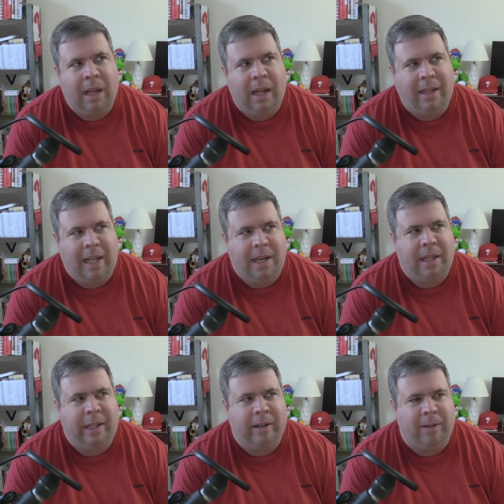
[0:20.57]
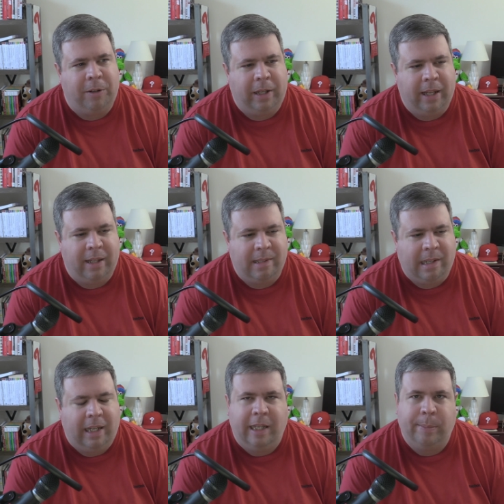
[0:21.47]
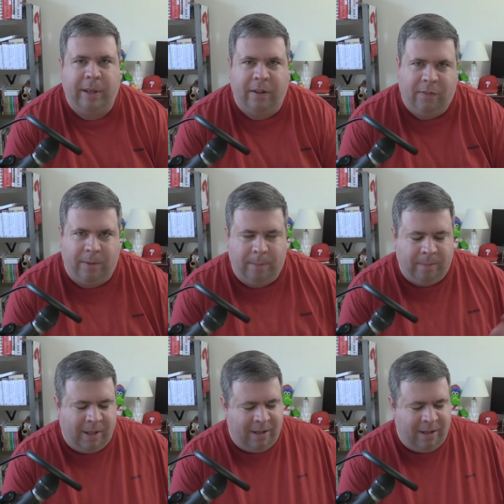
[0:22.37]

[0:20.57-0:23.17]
at the end of the year, you get this like email from